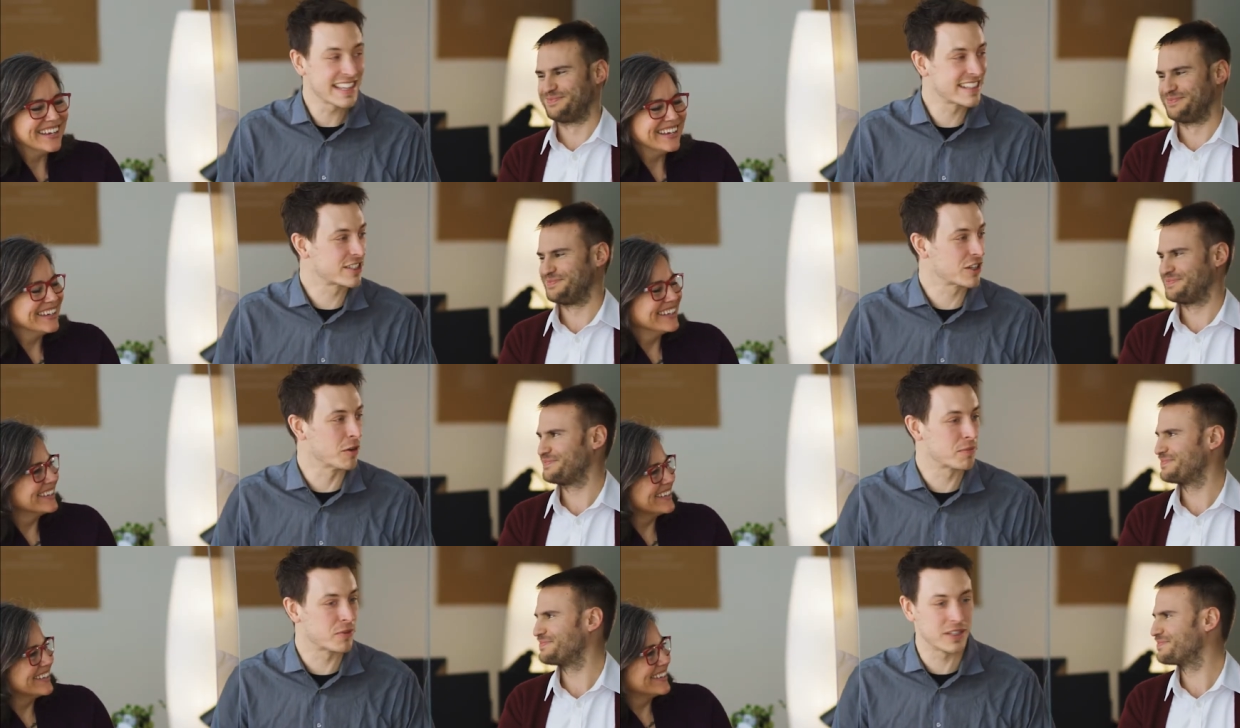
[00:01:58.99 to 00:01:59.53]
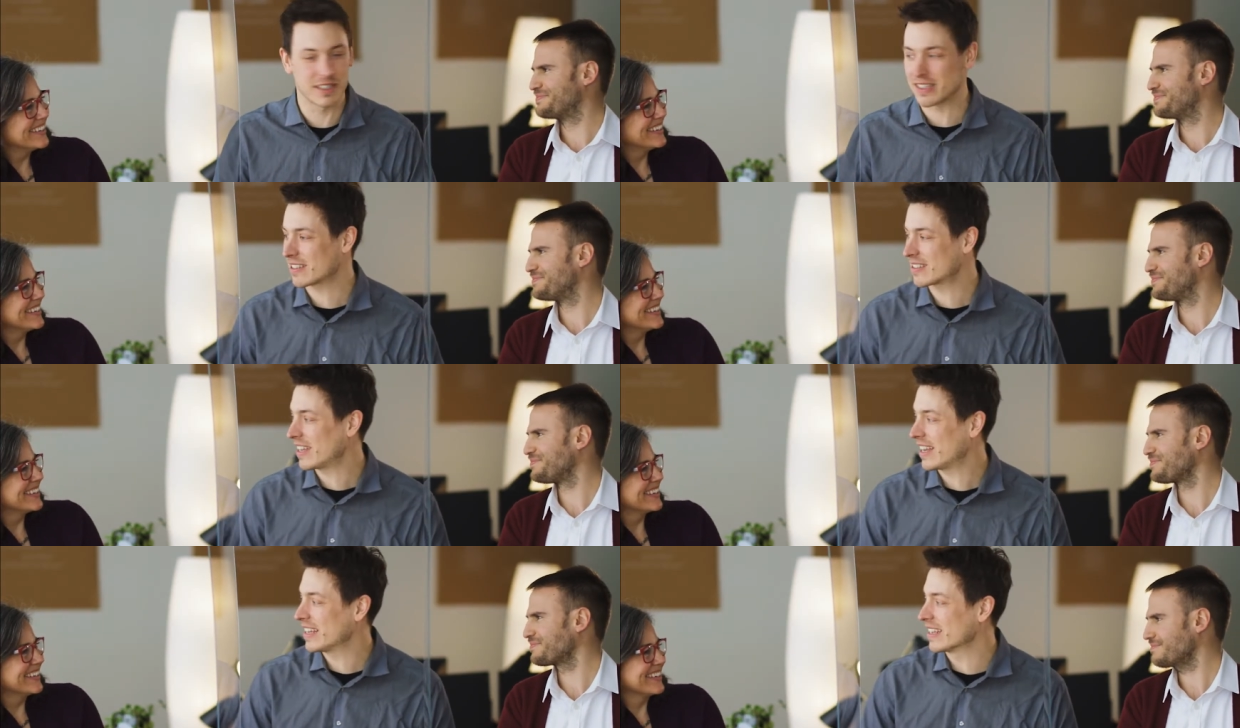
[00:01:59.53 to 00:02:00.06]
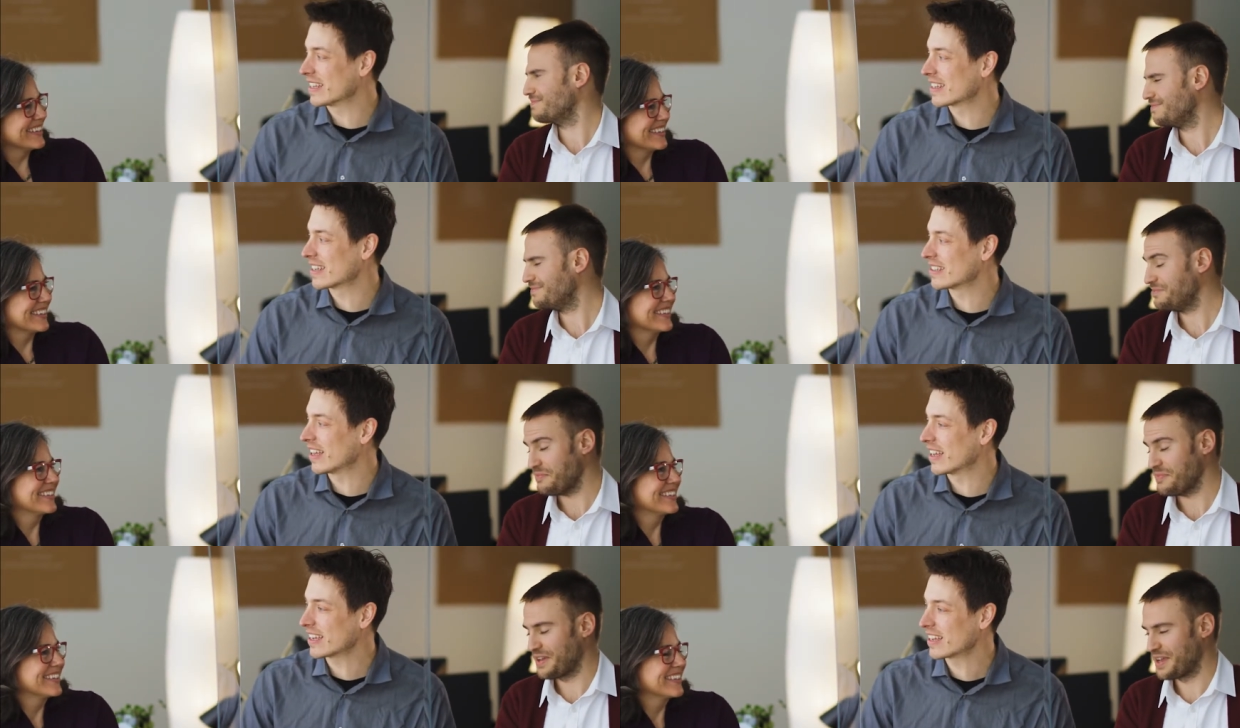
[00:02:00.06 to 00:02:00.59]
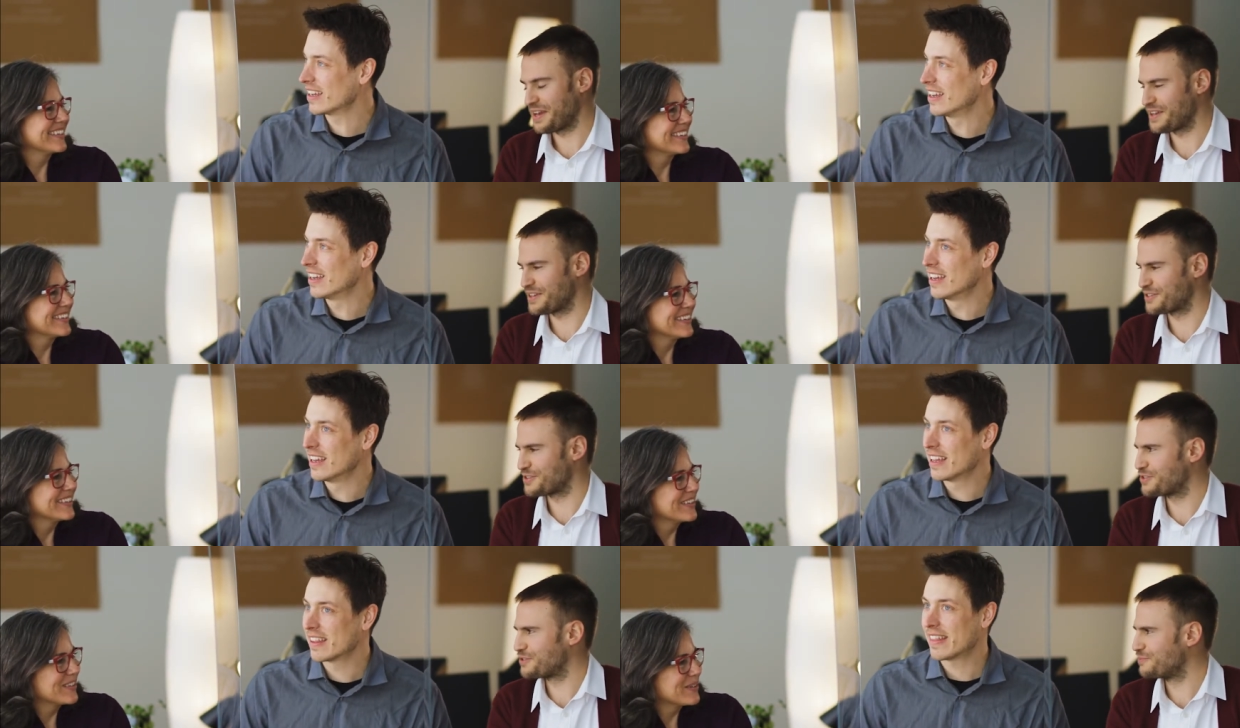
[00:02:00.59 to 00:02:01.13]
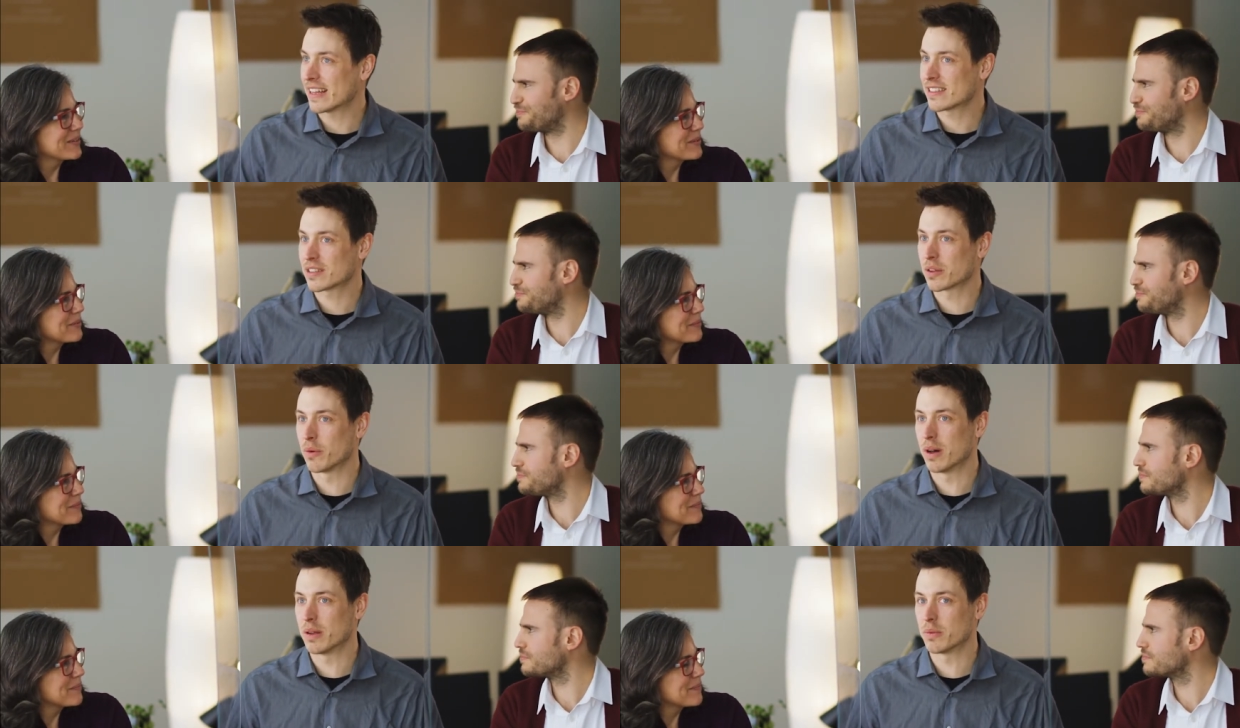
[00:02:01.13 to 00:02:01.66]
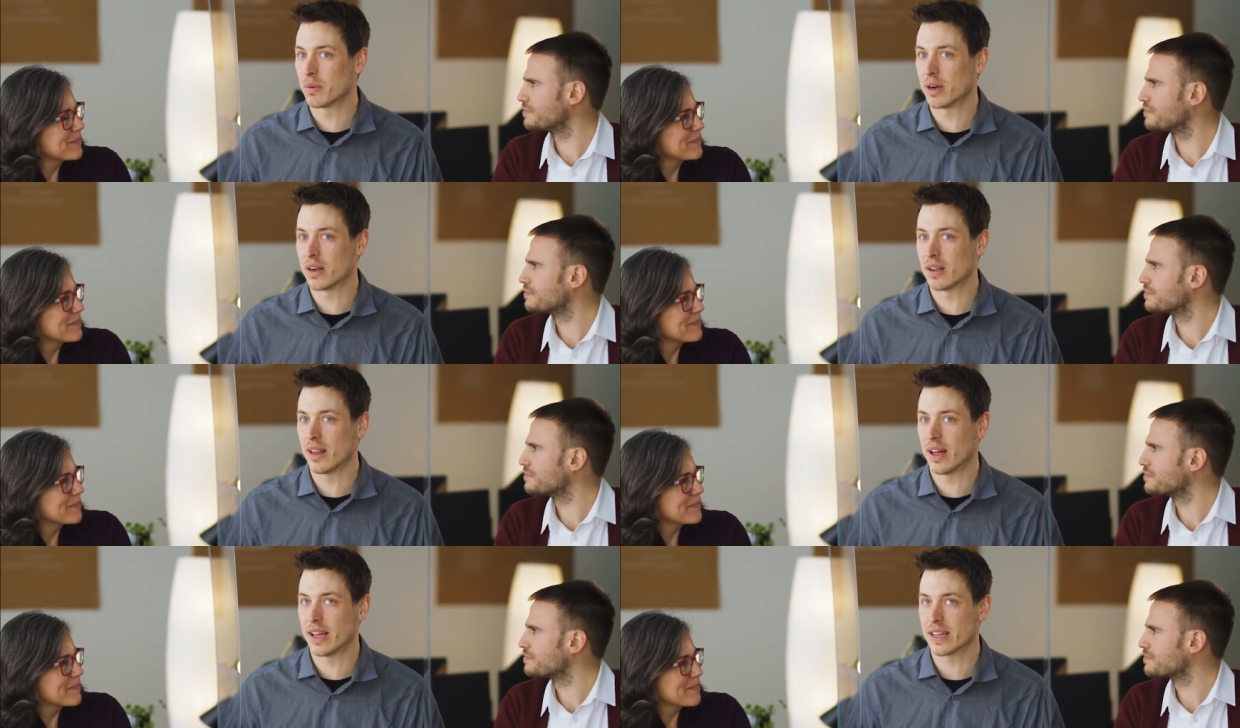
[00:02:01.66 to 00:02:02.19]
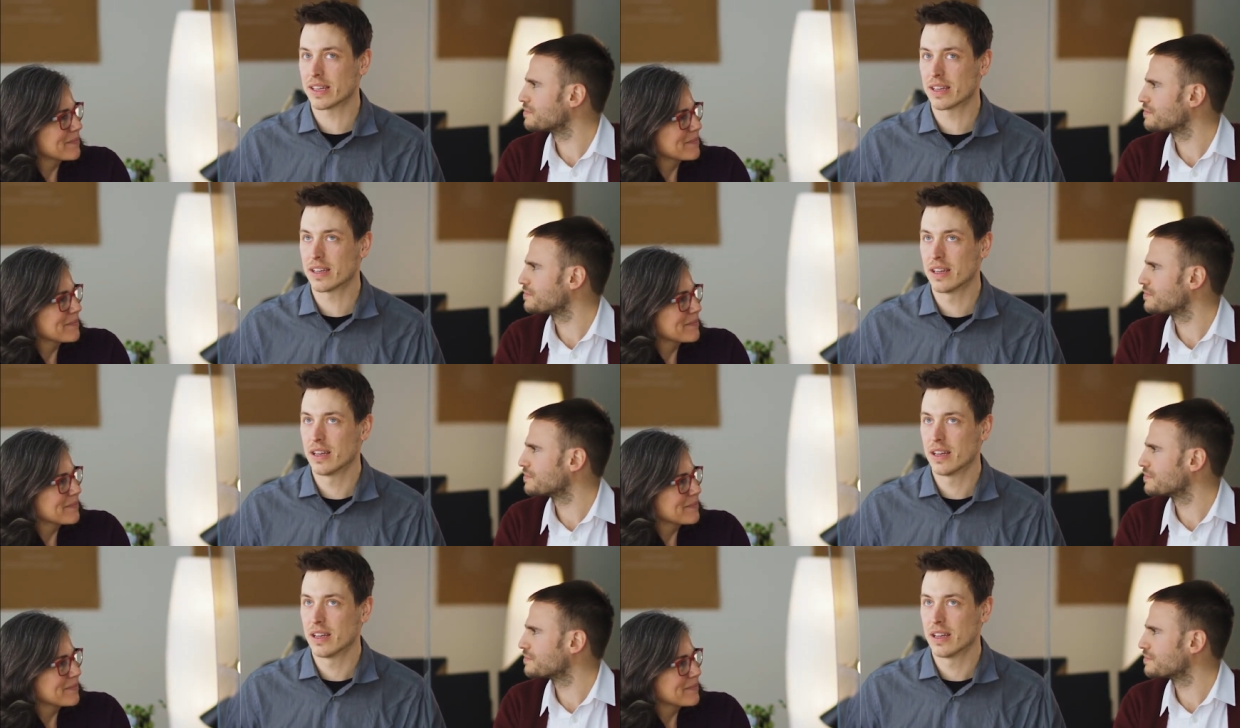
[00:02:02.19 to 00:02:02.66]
Speaker 1: think scope three is exciting because like, that's the one where like,